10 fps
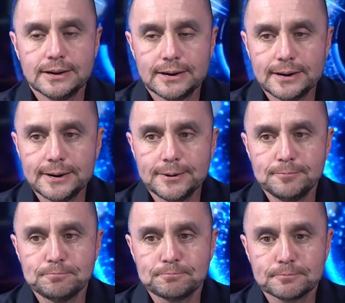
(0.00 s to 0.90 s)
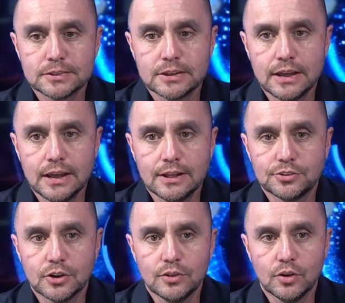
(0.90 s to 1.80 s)
Um, and
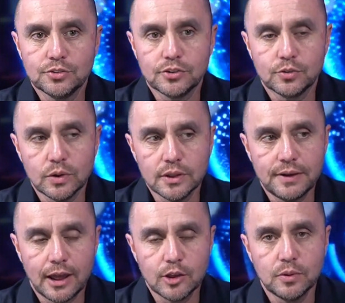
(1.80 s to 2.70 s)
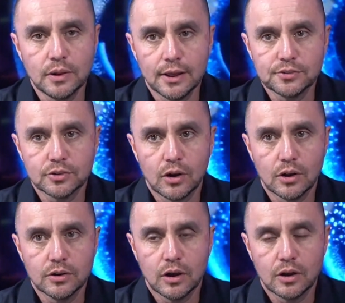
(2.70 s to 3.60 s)
so that was just a really valuable lesson
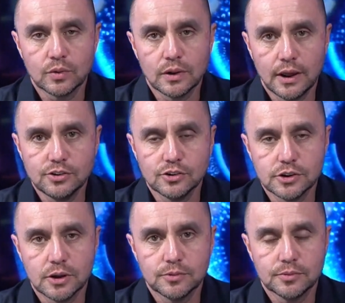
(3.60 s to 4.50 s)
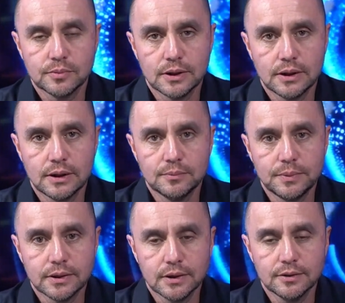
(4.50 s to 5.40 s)
on on relationships uh,
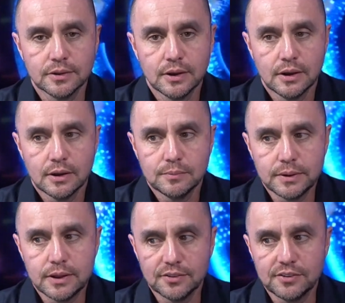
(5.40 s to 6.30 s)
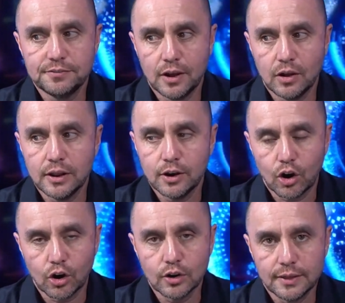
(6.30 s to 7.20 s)
because because it felt it
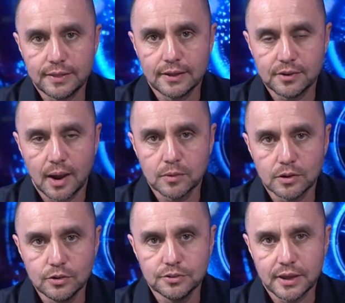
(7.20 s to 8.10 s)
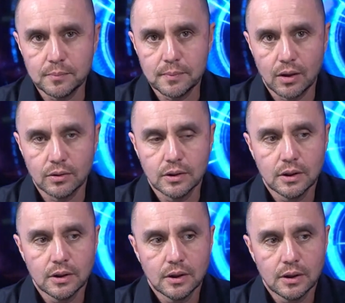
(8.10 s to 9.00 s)
hurt at that time to lose that amount.
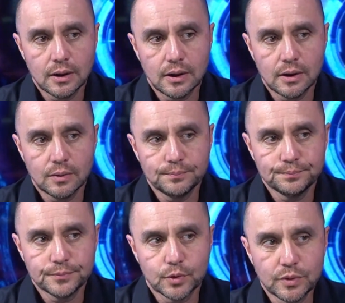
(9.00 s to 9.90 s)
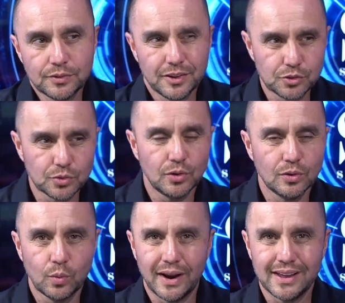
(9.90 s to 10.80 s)
Um, the residual,
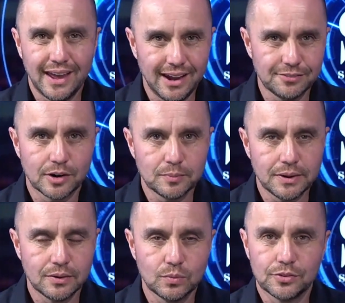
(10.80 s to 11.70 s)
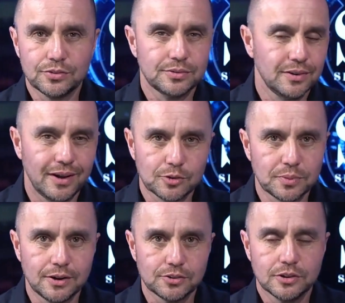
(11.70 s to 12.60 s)
what I gained from it, was you know
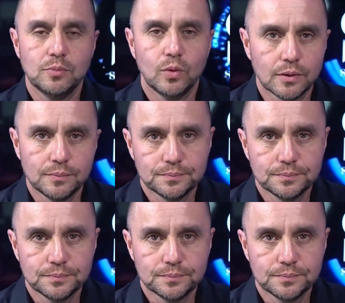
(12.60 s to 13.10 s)
exponentially more.